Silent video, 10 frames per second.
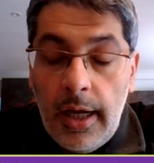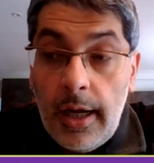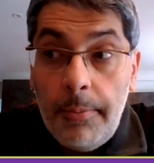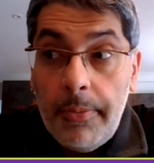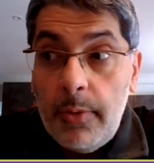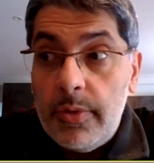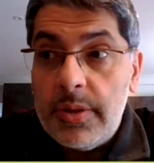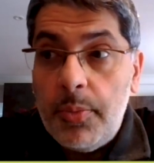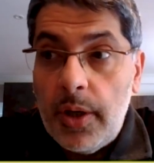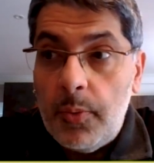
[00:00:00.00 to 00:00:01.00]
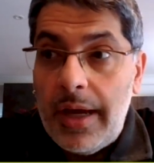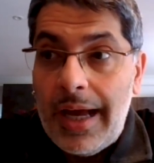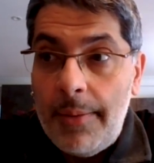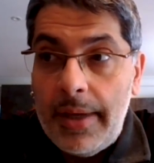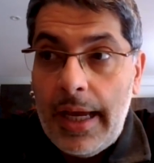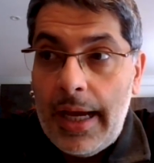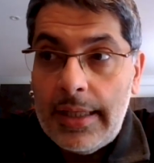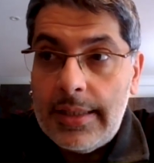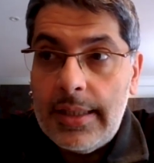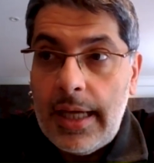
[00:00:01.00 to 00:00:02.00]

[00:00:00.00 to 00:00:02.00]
There was a point where Abby had